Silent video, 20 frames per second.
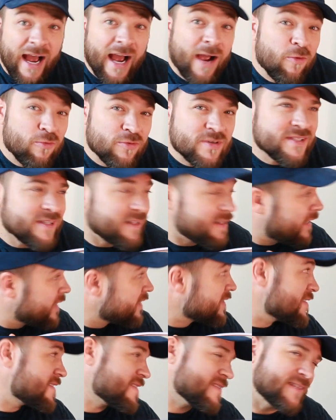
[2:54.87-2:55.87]
I also
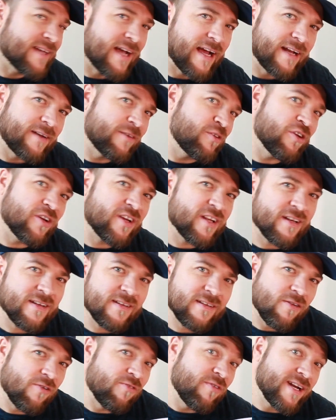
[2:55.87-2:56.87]
like the design. You
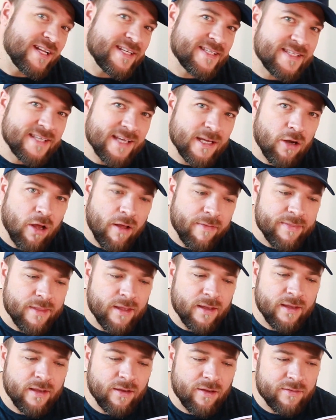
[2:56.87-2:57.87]
can already see it on
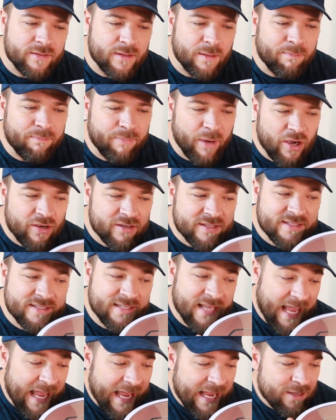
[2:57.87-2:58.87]
the
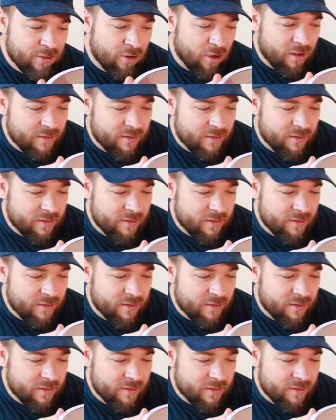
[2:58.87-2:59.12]
box and